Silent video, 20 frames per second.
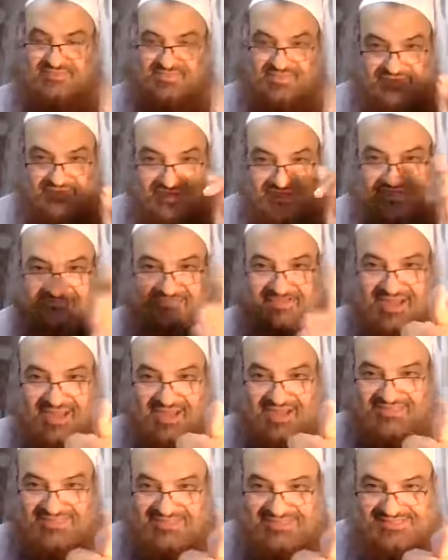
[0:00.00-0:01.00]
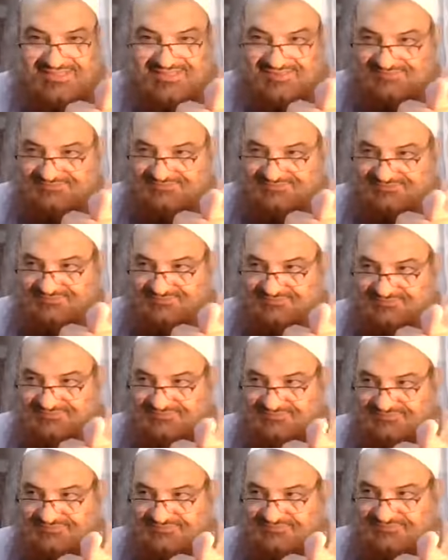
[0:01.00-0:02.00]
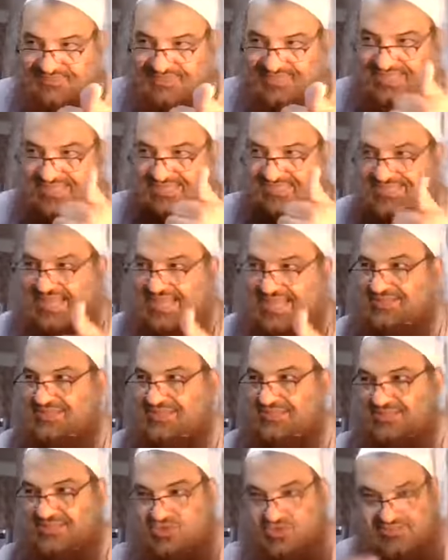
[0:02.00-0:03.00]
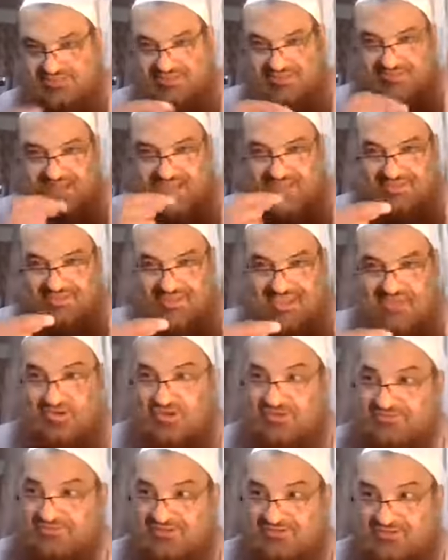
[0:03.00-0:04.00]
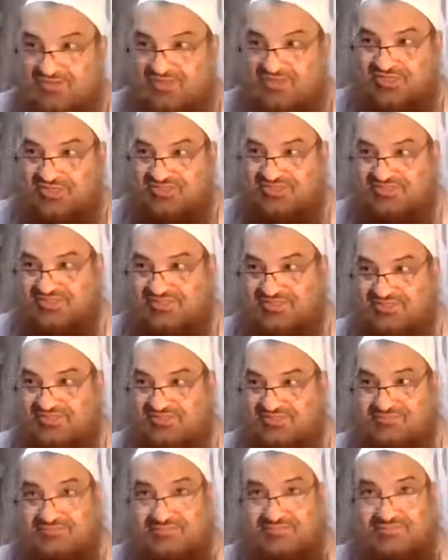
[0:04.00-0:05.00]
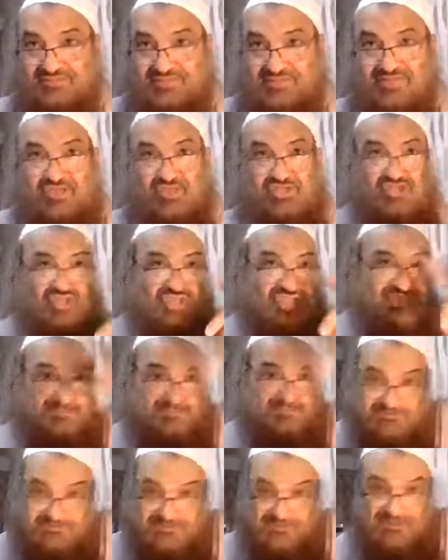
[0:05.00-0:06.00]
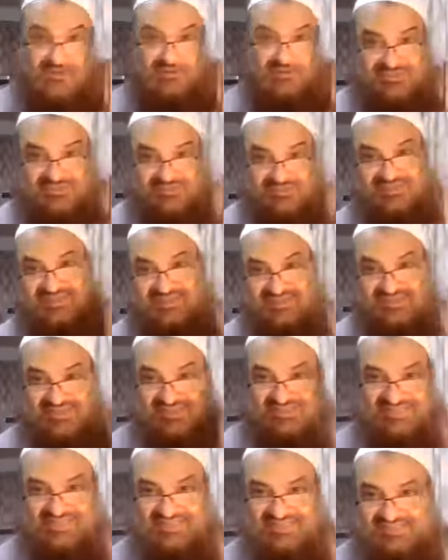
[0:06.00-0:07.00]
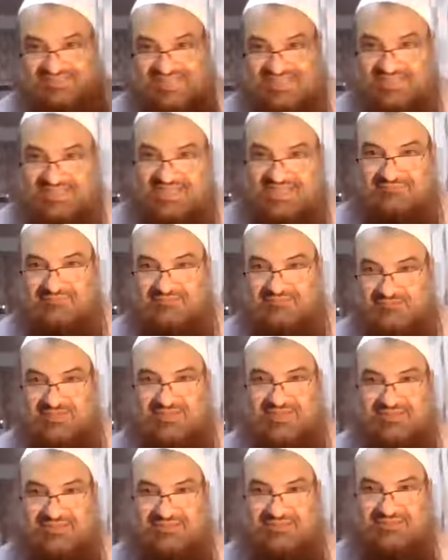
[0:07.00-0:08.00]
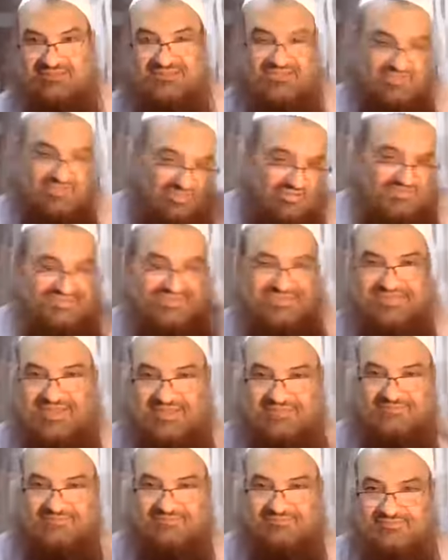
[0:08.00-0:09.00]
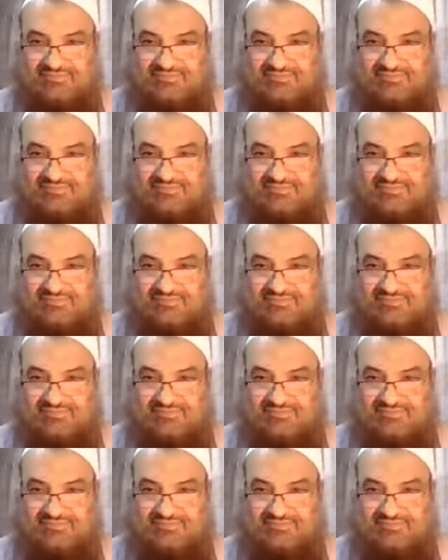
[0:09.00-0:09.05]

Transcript: The reason behind this is that your SubhanAllah could be triggered just before he's standing up fully, so he could sit down.